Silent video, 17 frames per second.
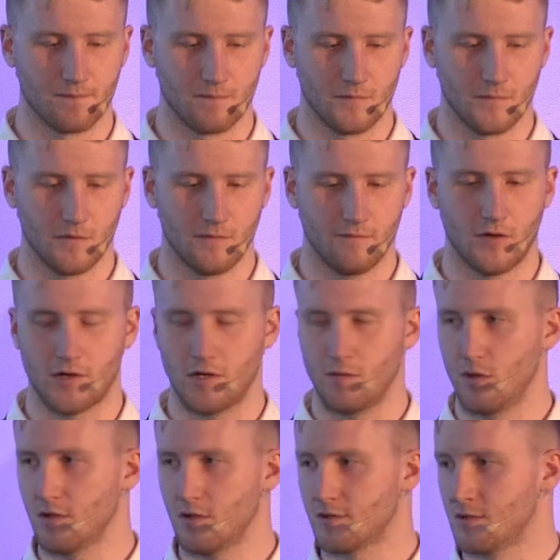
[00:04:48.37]

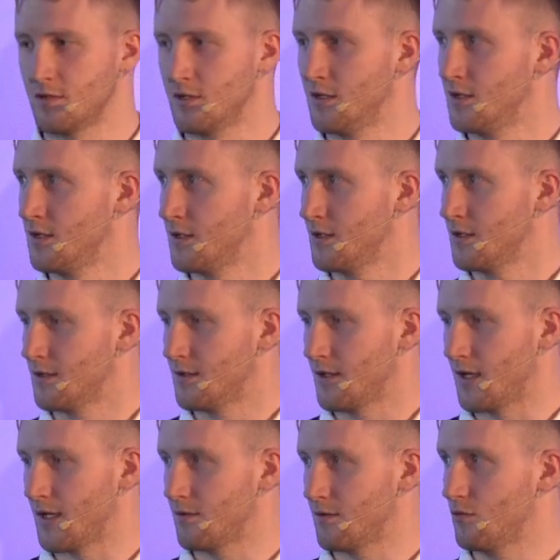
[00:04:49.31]
variables
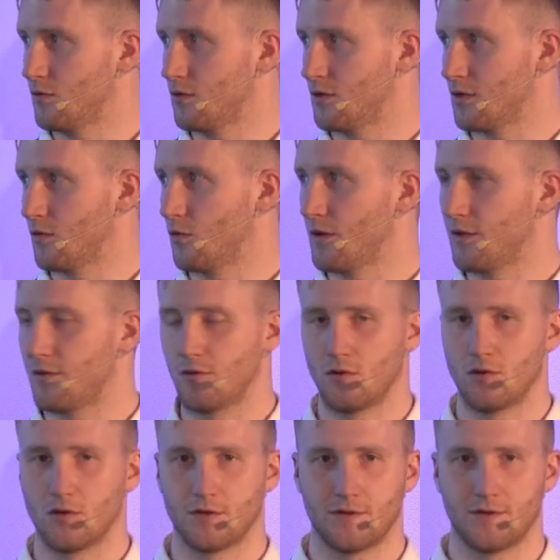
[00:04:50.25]
that we
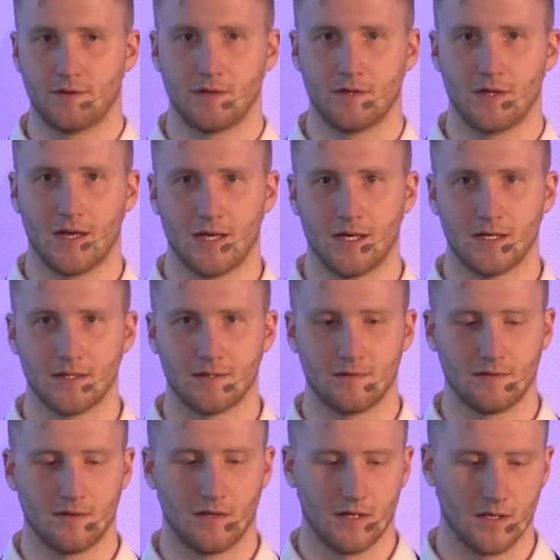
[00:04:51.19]
thought had
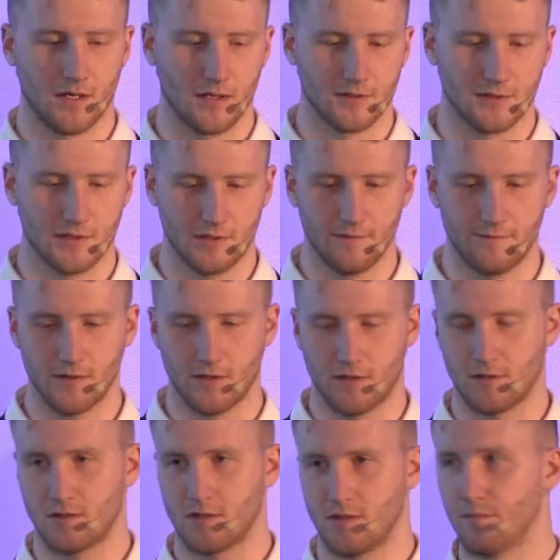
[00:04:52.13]
a
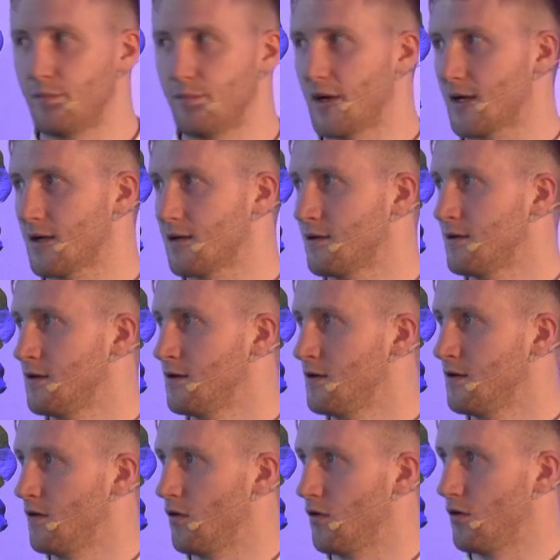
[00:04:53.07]
significant impact
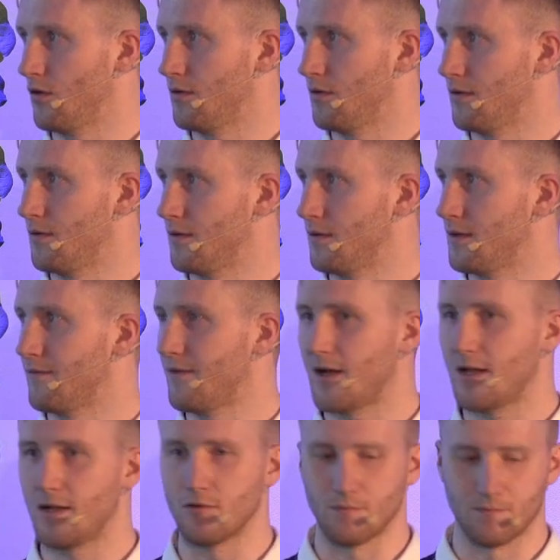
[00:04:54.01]
on the
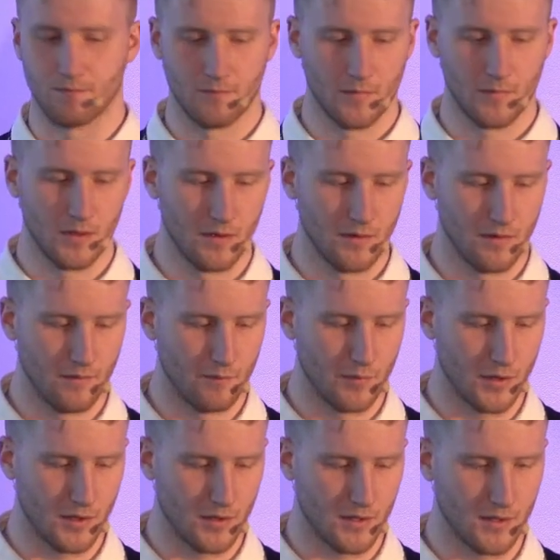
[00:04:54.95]
value.
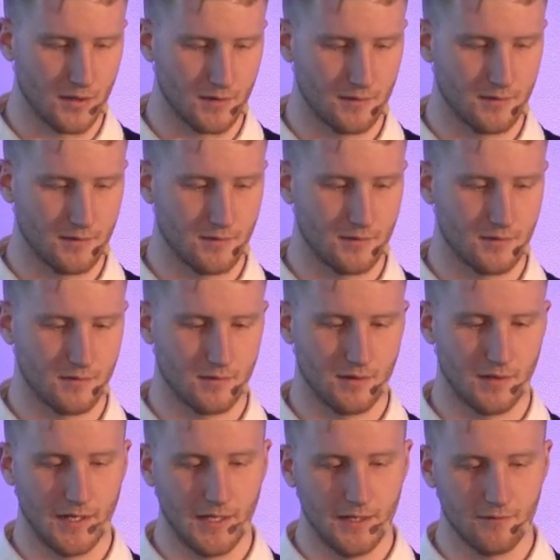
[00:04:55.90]
But
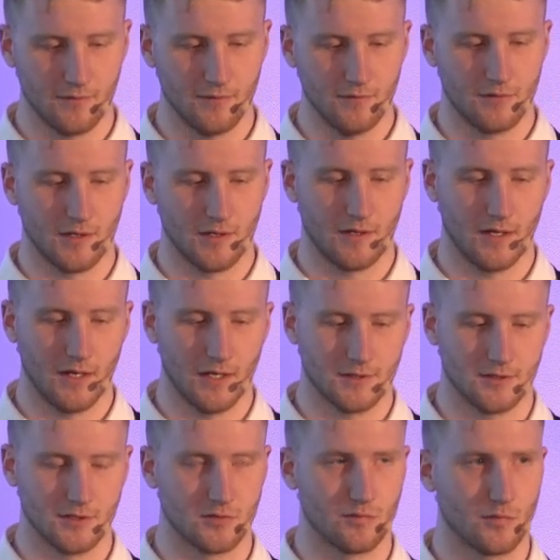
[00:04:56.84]
later, the
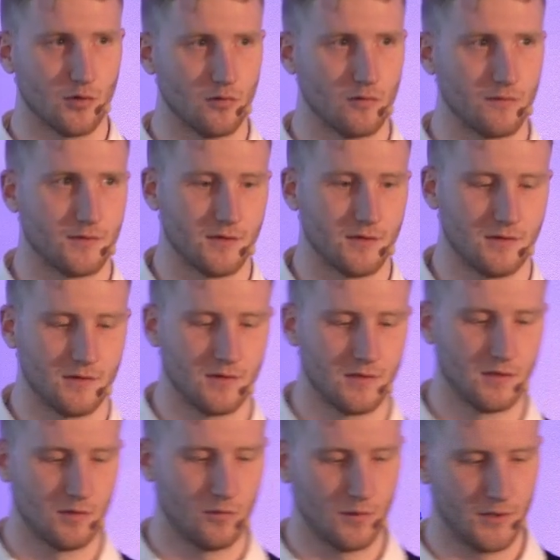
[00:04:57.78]
analysis proved,
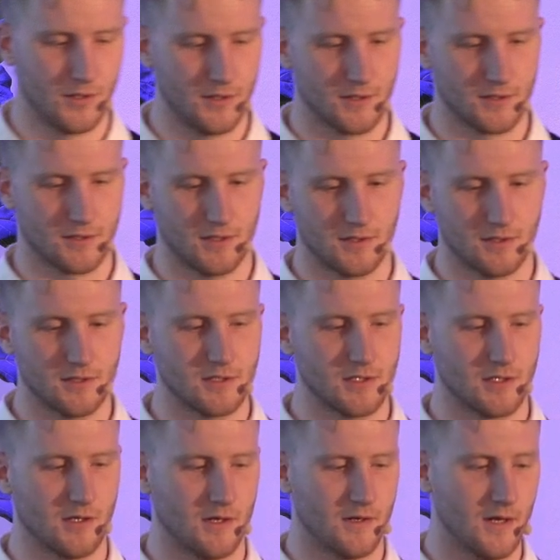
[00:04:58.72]
we did a
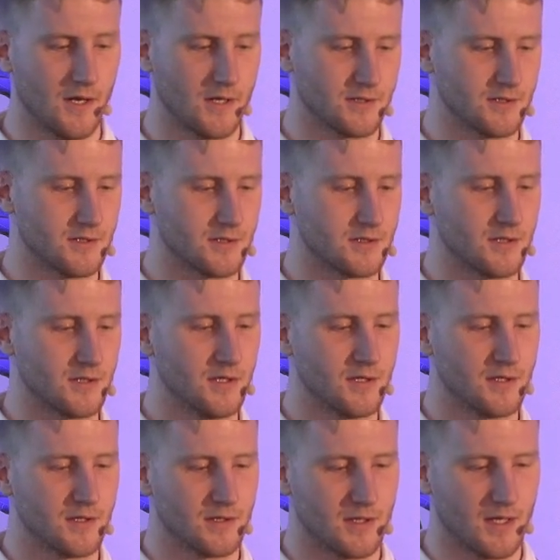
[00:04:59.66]
statistical analysis,
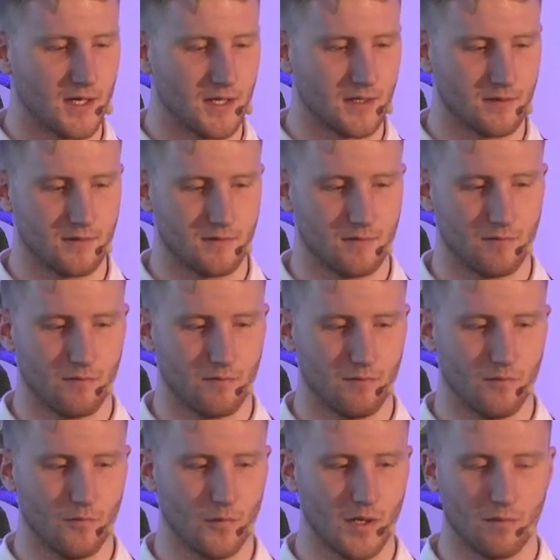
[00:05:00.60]
that
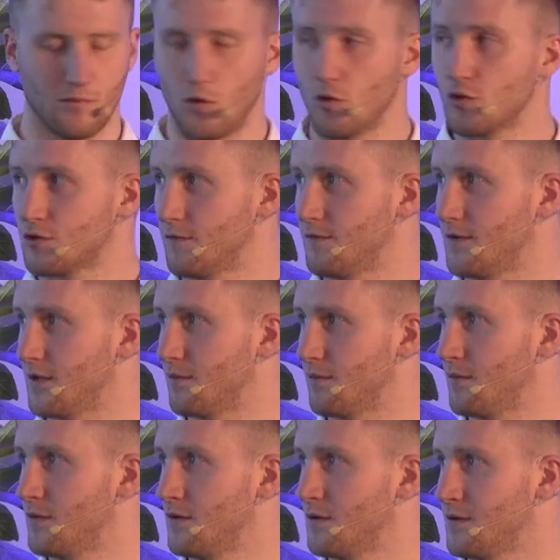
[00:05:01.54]
well, most of them
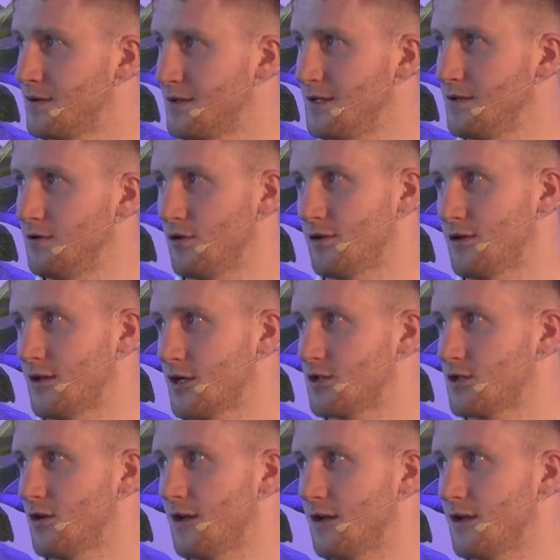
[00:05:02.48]
did not
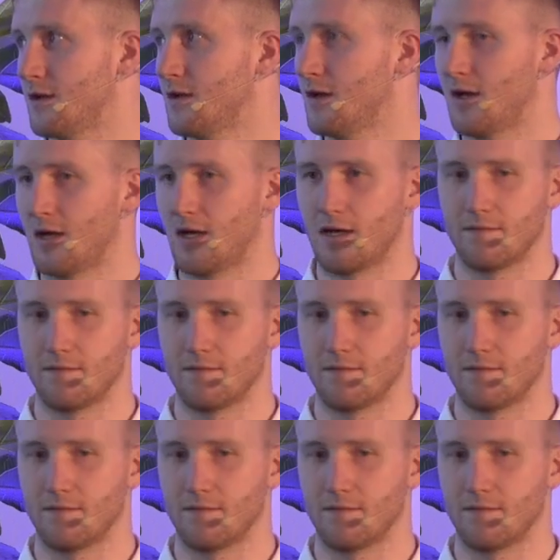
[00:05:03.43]
actually have